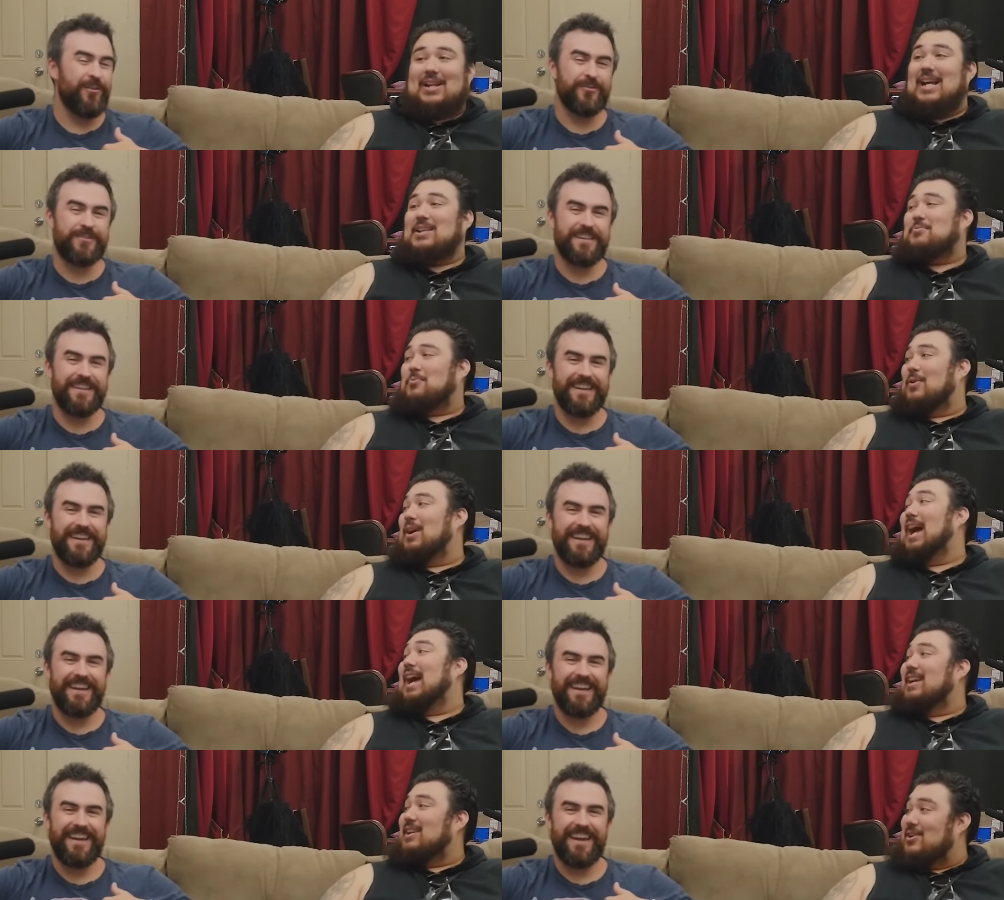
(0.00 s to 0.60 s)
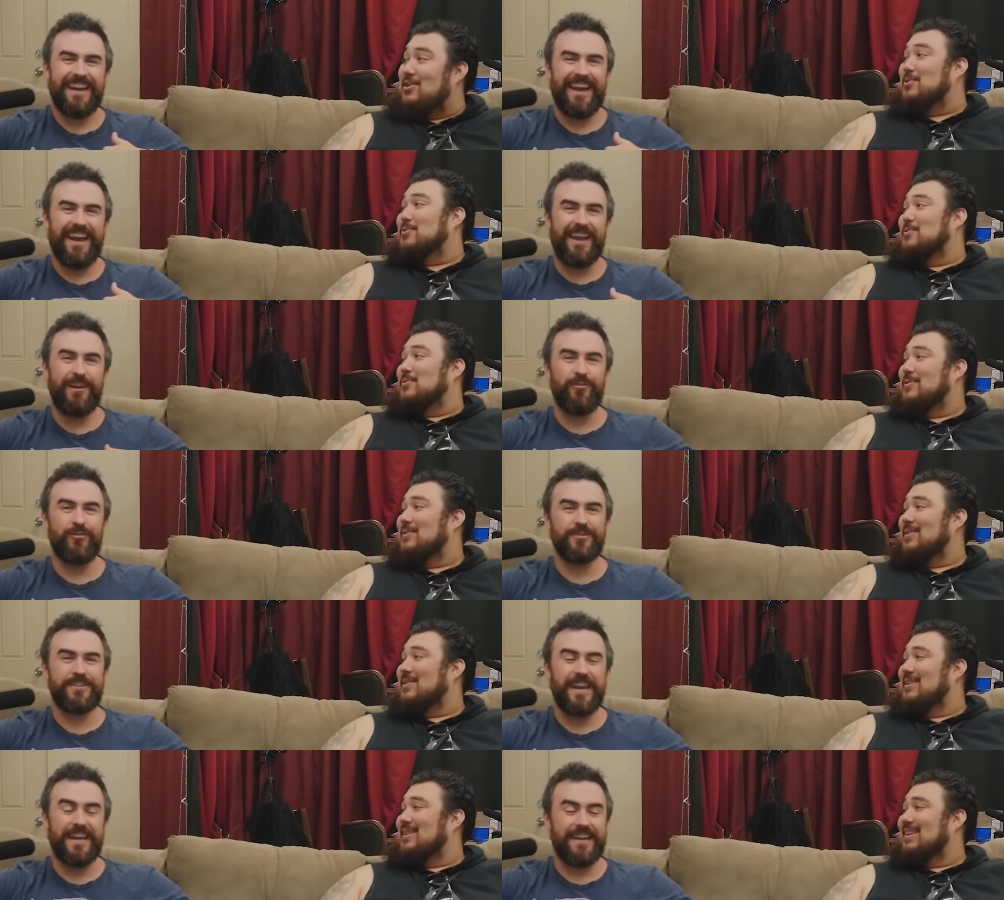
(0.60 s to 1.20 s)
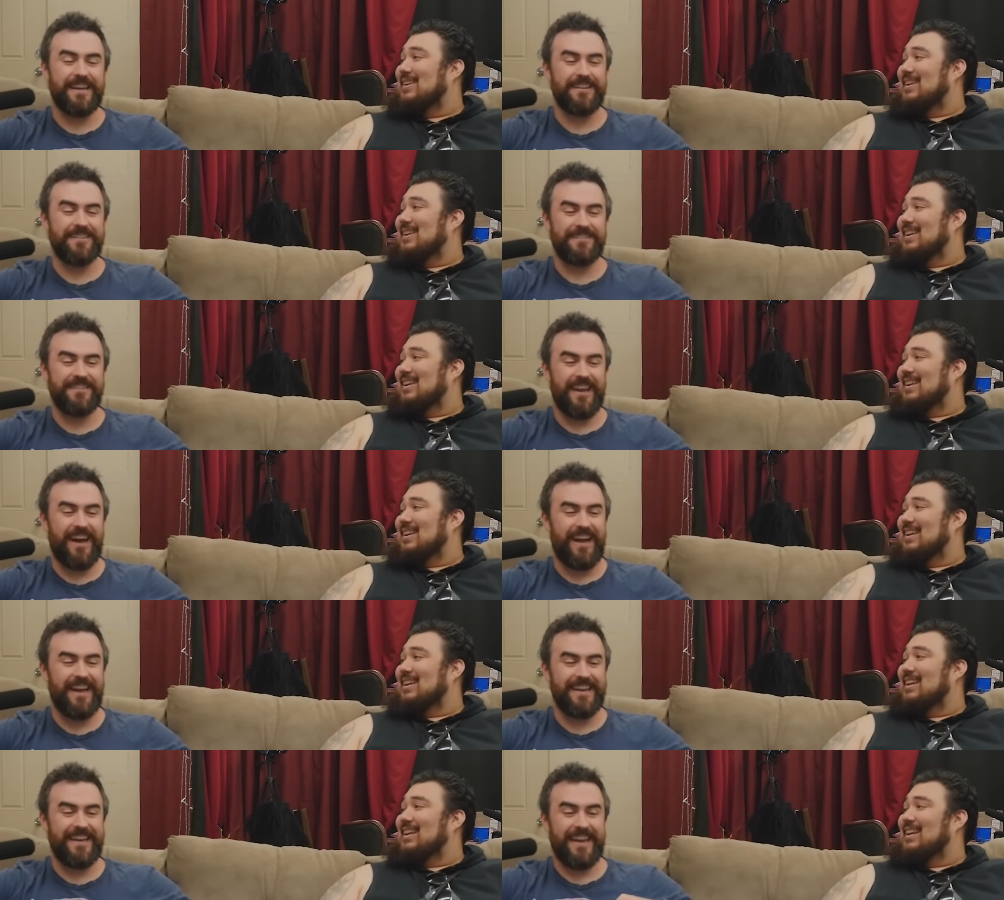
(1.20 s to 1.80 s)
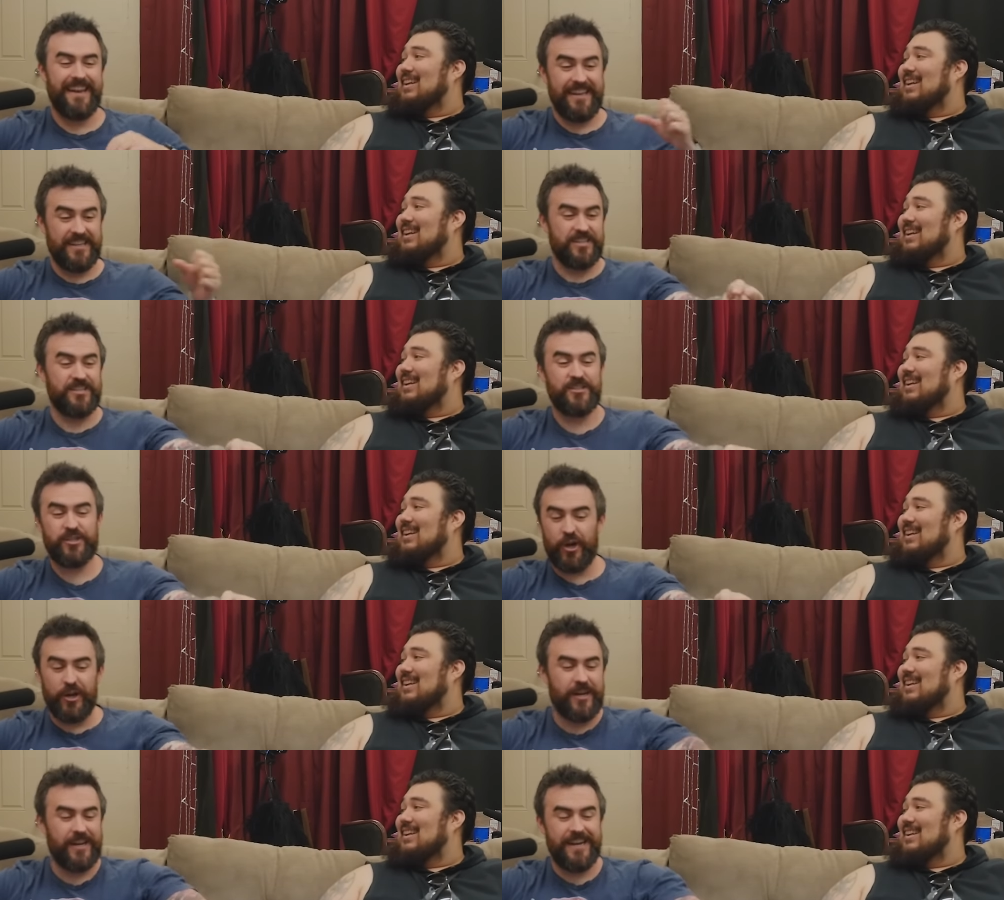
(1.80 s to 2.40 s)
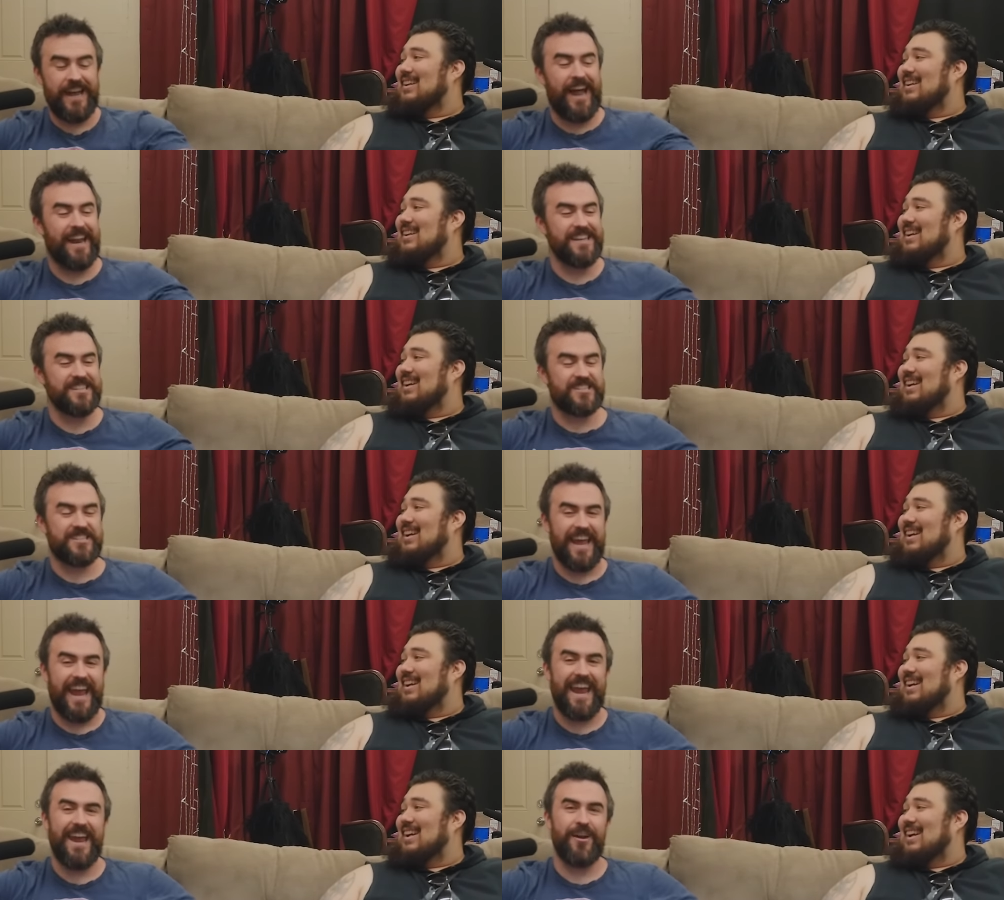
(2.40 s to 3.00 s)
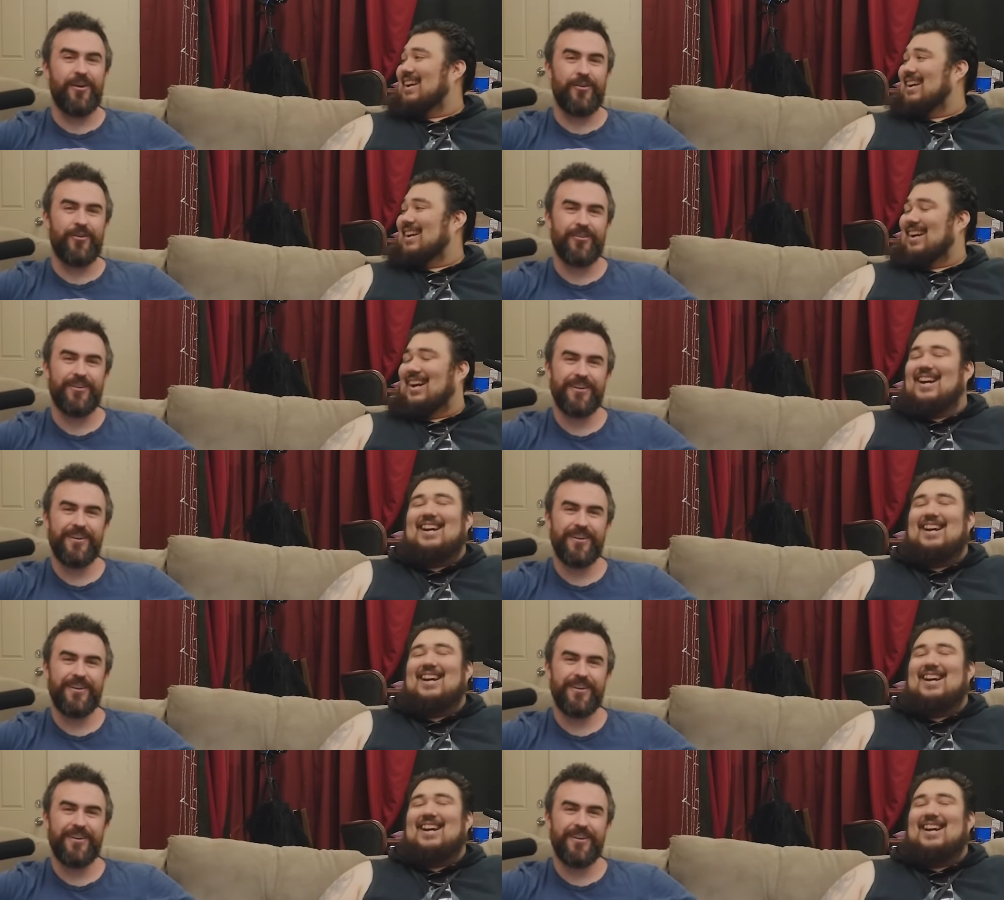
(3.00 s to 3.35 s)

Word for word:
Speaker 1: He That's will, what I do. He
Speaker 2: will take a knot in his jerk a knot in his tail,